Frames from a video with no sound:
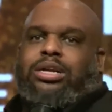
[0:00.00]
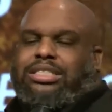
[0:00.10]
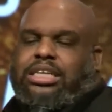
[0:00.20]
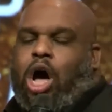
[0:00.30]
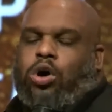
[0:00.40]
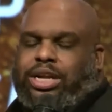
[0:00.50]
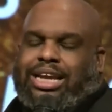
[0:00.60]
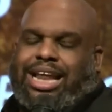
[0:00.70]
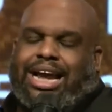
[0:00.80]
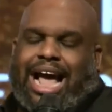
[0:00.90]
one
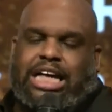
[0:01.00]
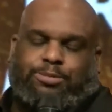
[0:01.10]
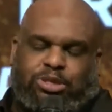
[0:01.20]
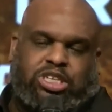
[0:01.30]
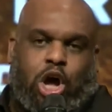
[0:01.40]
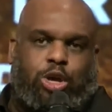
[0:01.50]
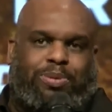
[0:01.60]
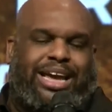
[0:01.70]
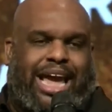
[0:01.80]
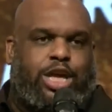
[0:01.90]
song that that gospel
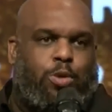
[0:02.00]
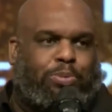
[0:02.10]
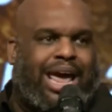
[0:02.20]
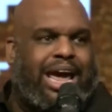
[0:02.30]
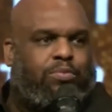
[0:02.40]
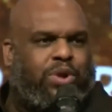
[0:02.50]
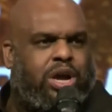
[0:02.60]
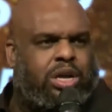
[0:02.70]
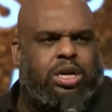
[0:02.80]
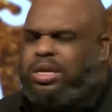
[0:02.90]
song you play? Can you play it
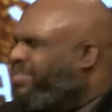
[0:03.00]
real?"